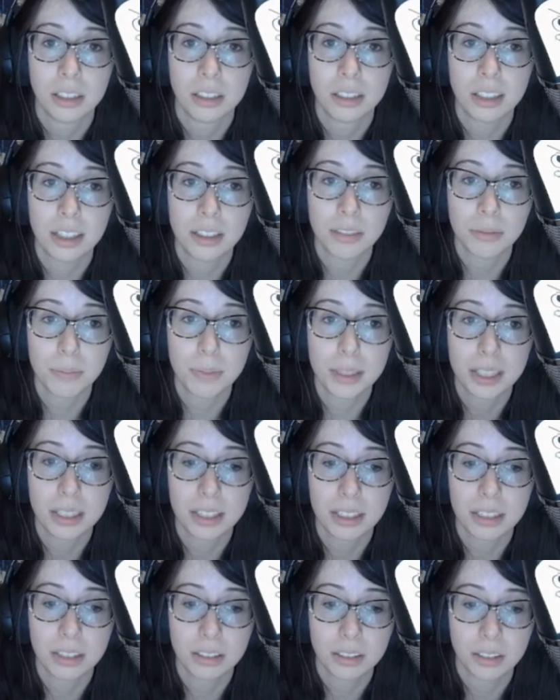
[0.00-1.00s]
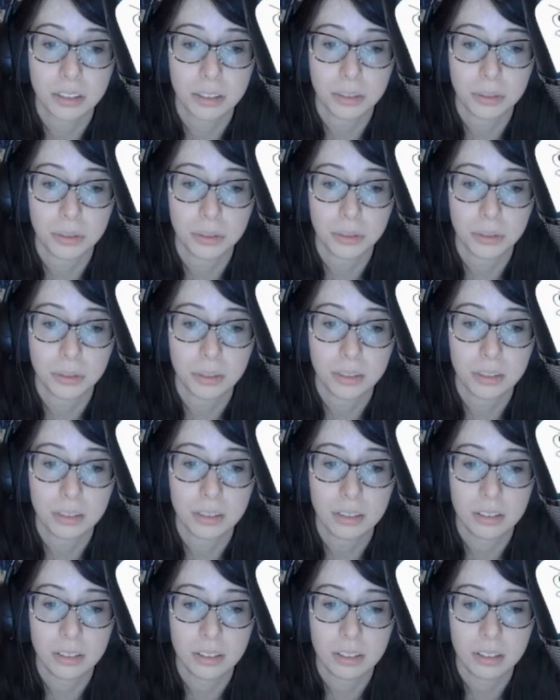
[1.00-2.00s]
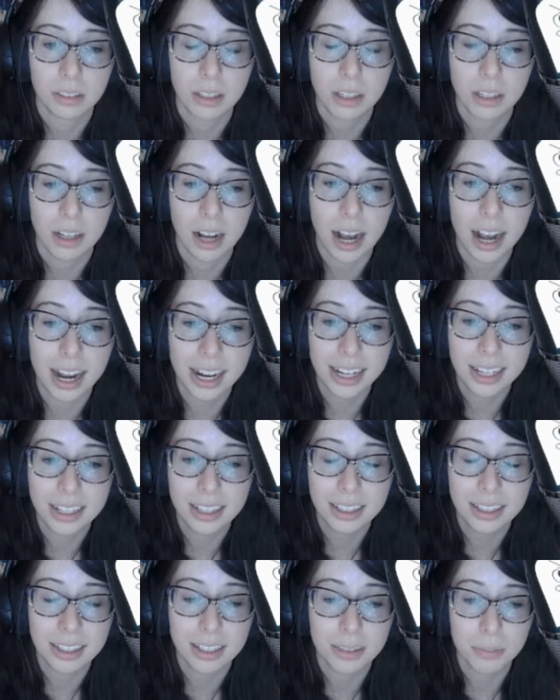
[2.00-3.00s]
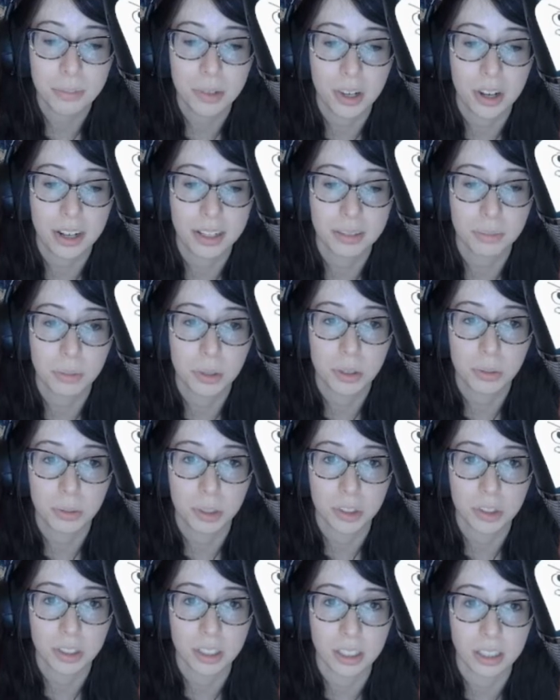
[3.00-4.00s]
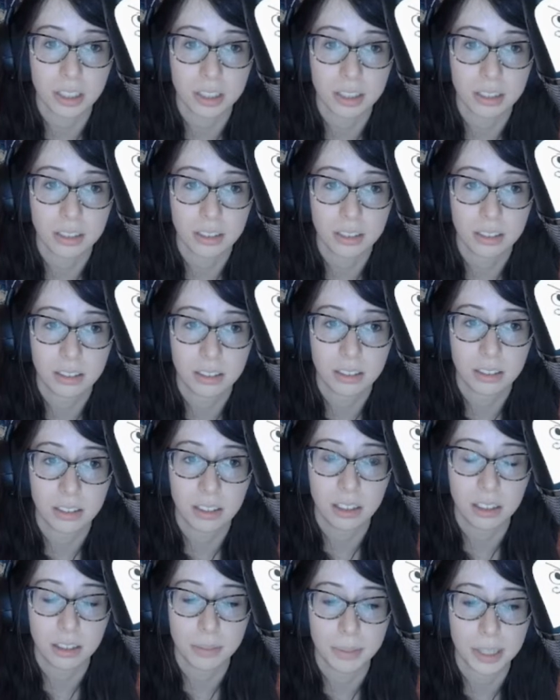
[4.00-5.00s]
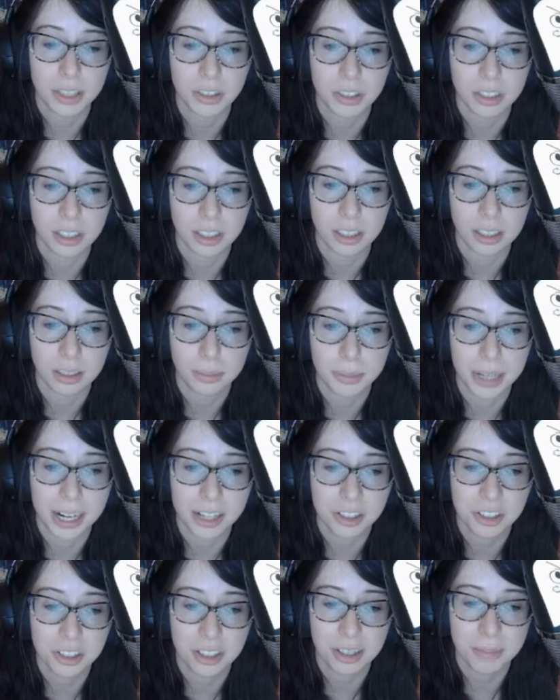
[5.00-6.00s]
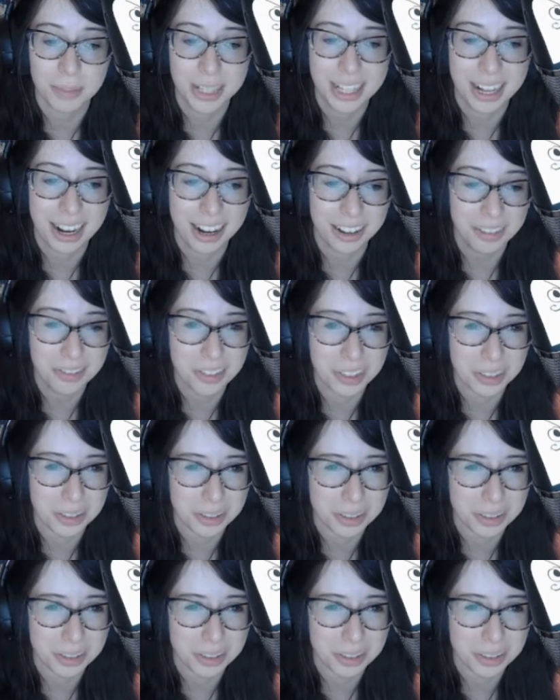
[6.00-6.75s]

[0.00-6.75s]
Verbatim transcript: Leave me alone. I am not switching on a magic herb. Actually, I might have to.